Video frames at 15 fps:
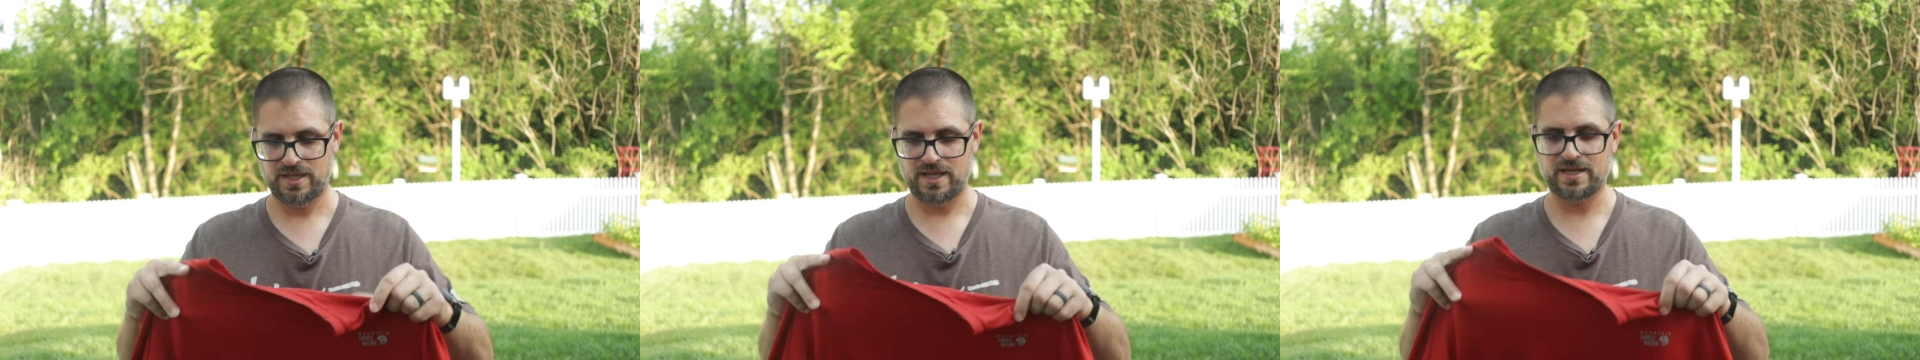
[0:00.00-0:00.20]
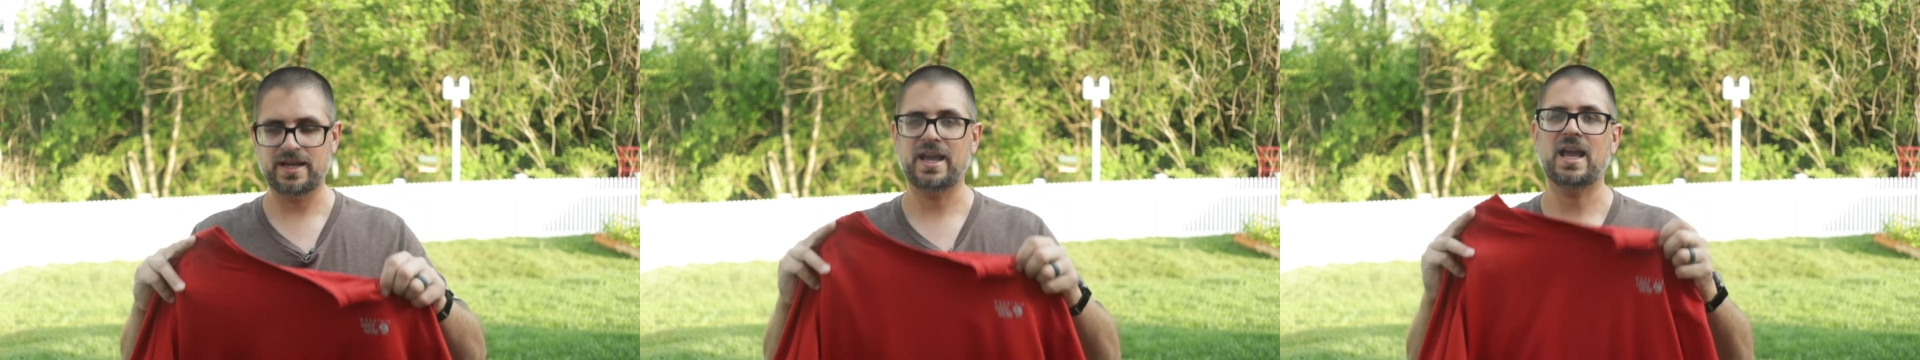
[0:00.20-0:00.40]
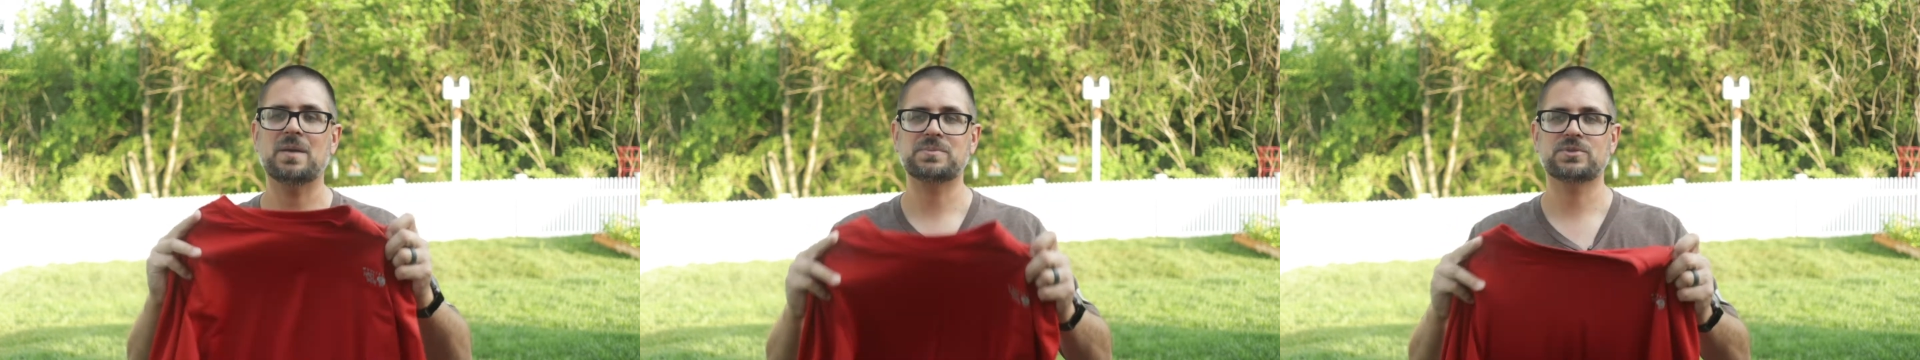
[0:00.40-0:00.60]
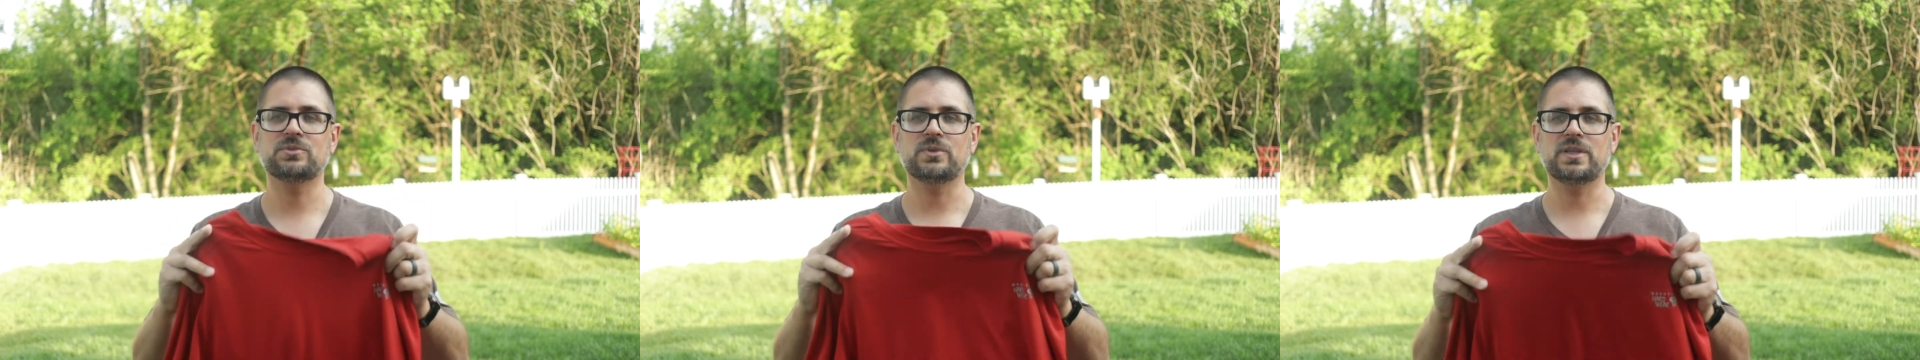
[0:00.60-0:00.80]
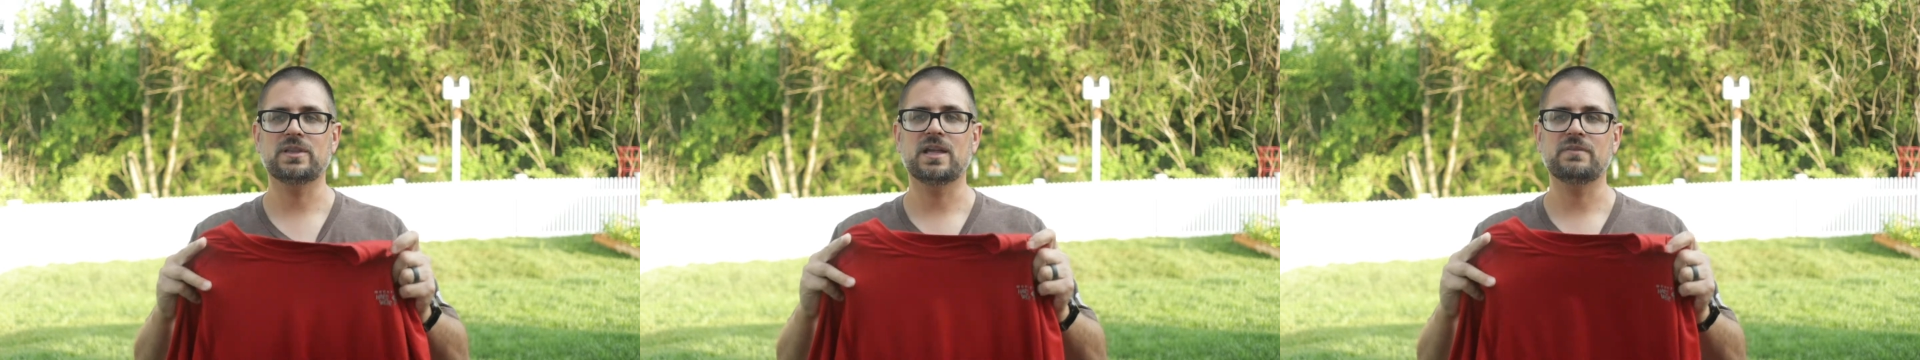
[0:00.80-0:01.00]
And I
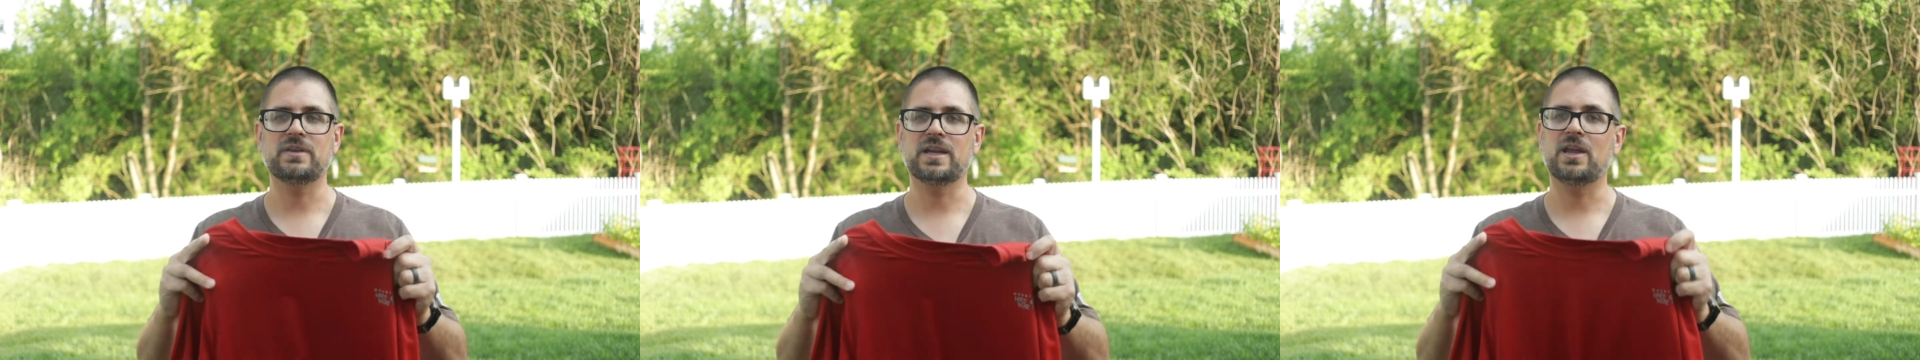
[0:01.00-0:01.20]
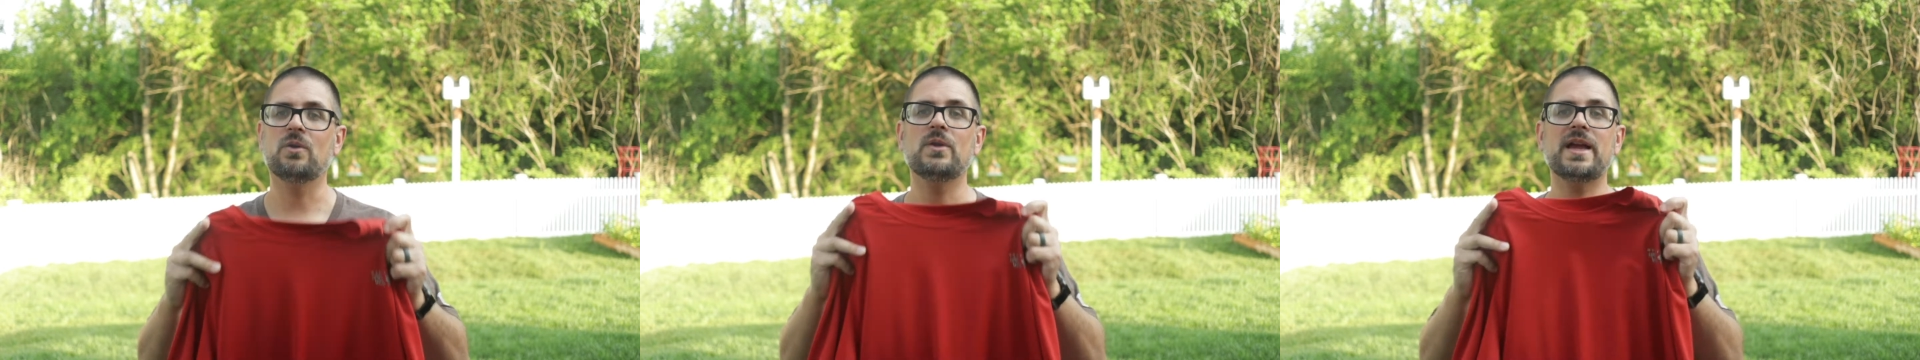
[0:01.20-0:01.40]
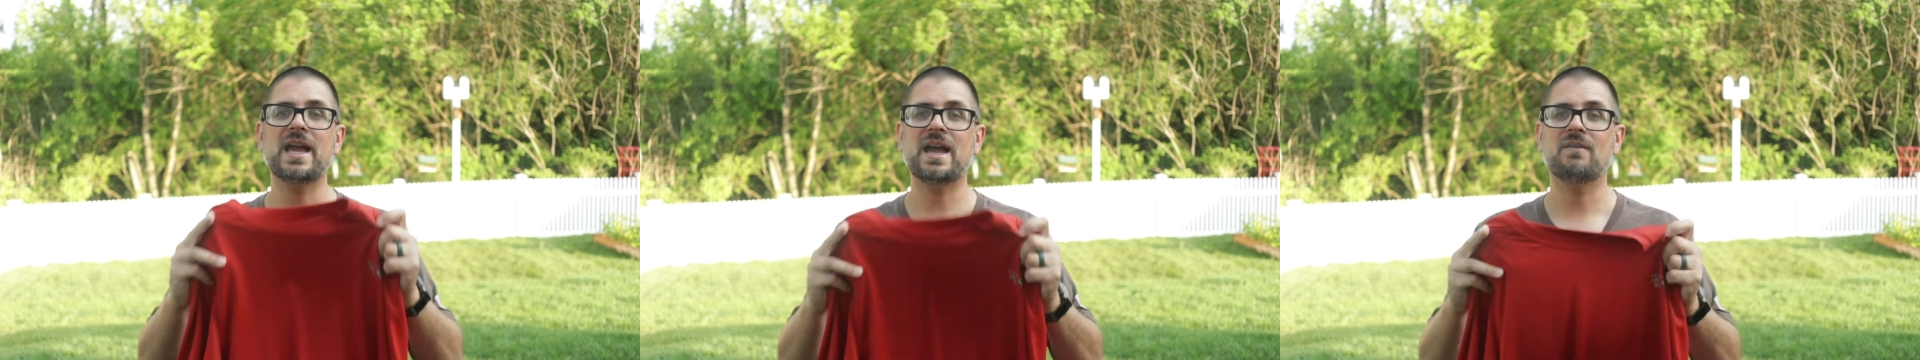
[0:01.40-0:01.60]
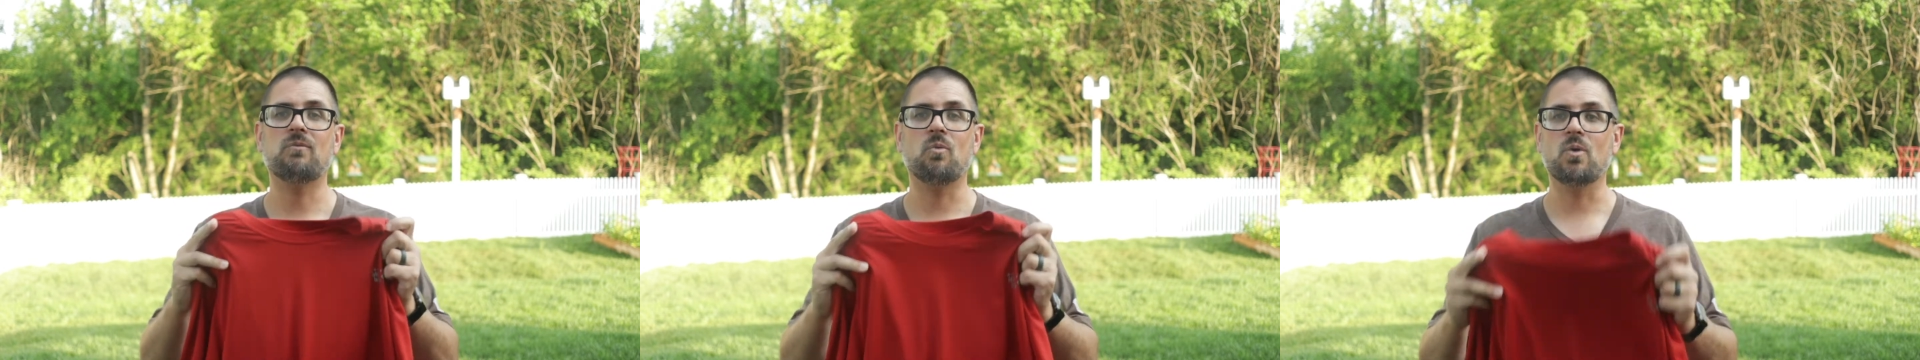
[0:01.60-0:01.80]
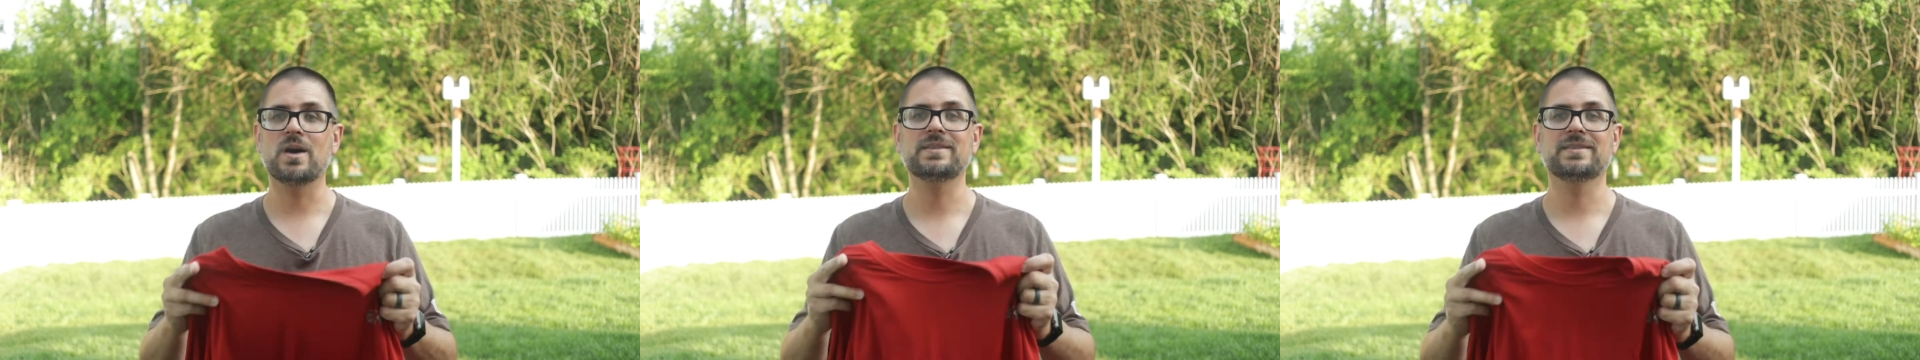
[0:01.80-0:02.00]
absolutely love it. I only have
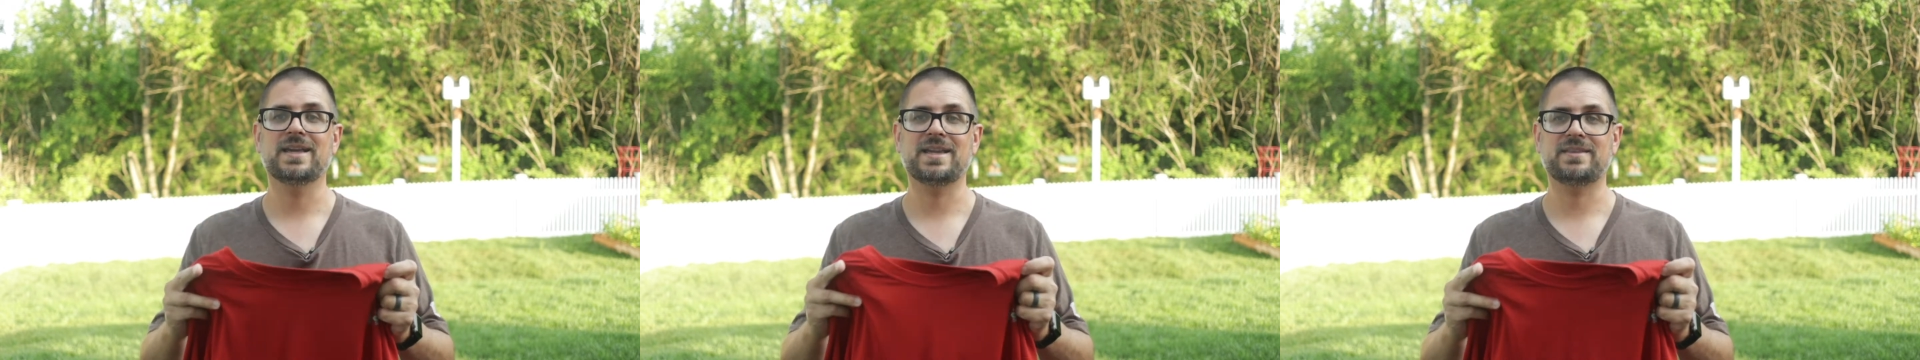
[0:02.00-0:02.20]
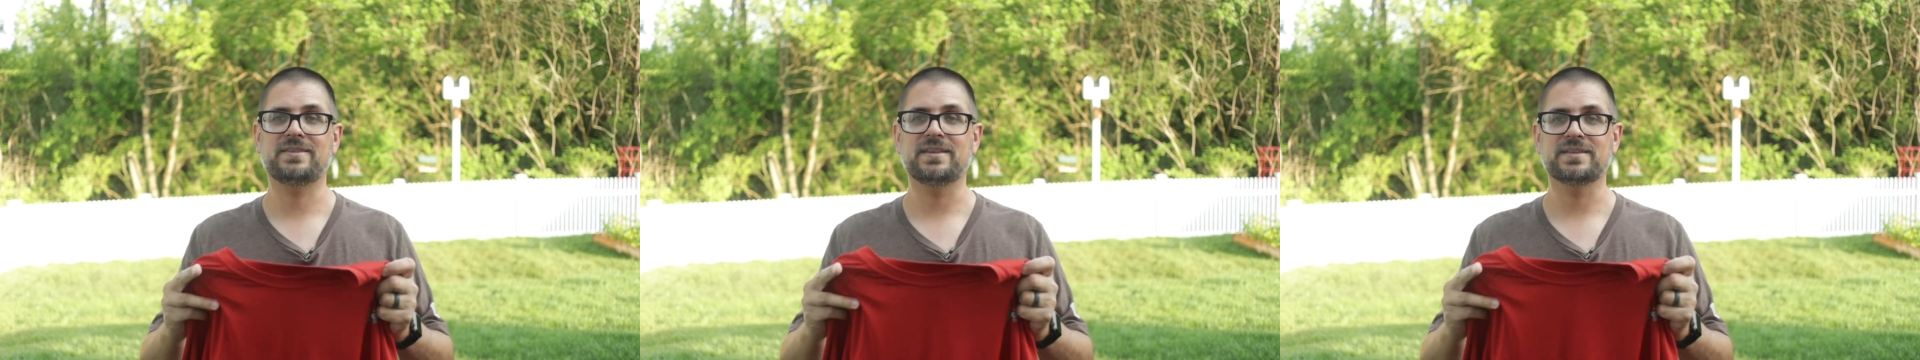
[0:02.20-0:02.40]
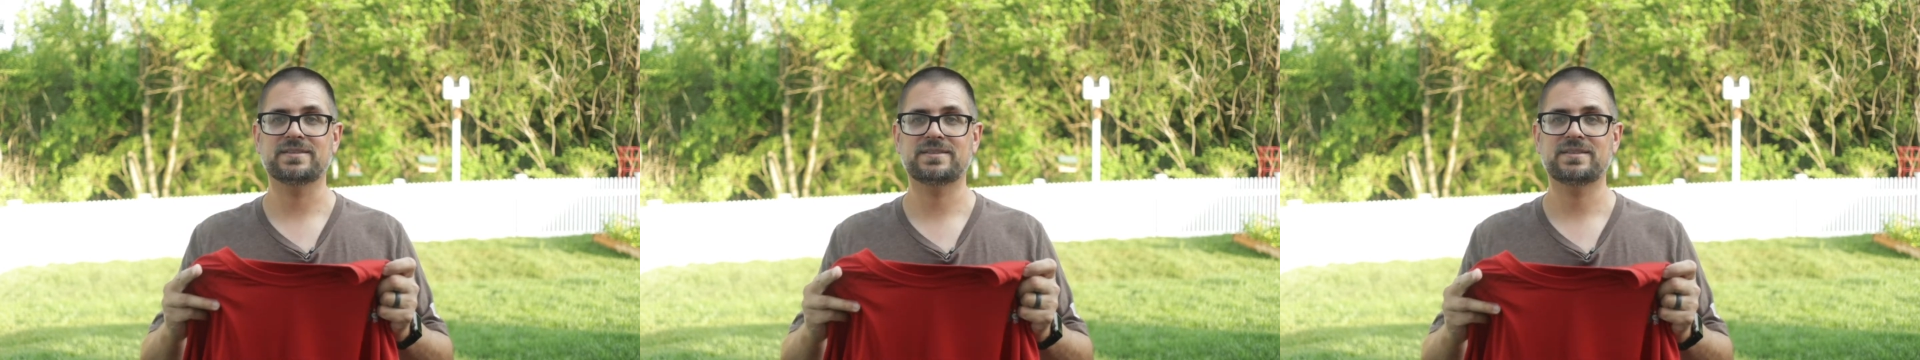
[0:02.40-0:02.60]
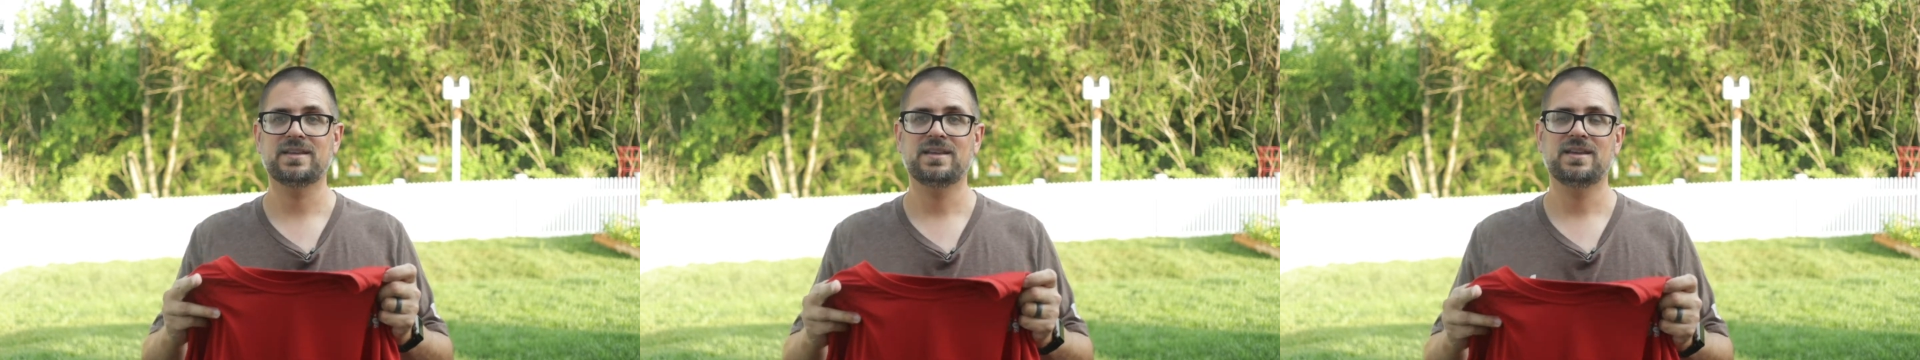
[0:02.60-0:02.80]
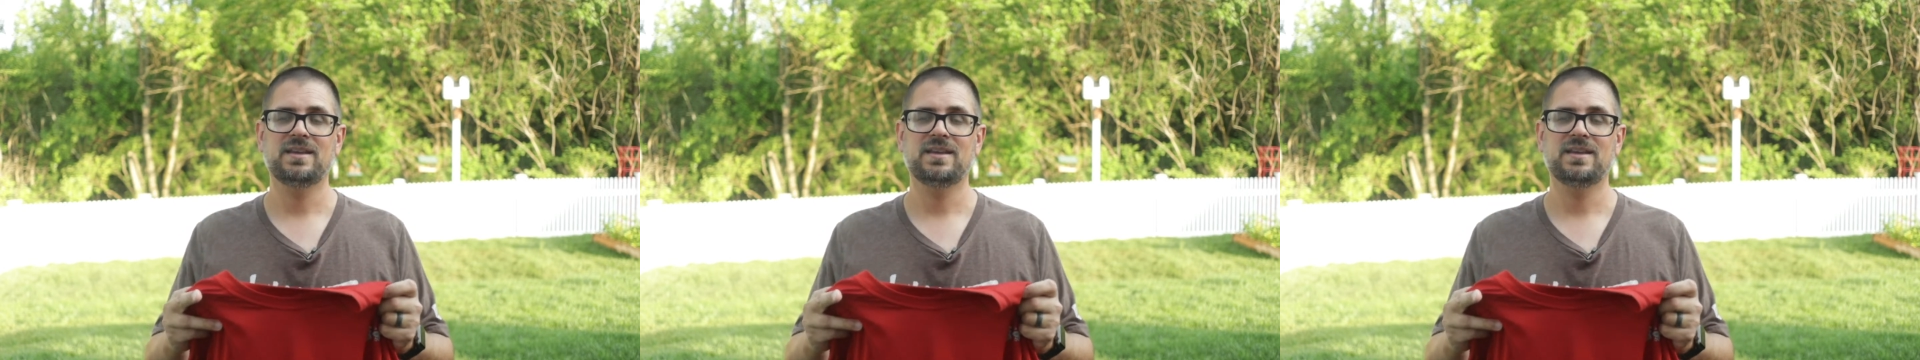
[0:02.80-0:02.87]
one like this.